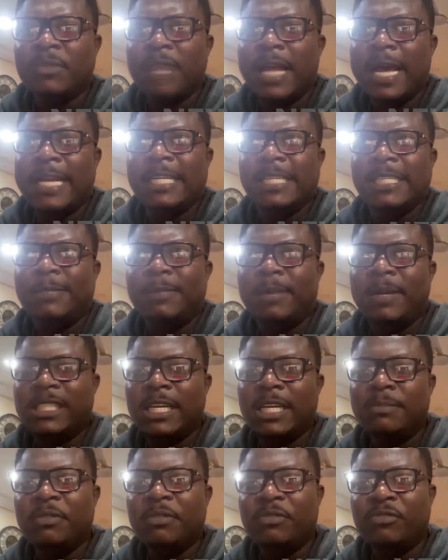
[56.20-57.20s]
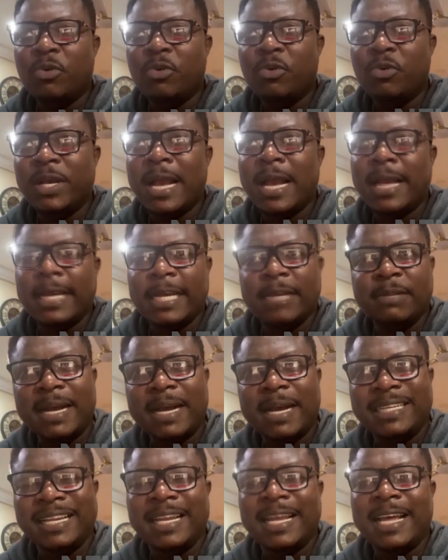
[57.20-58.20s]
an inspection before we can get back the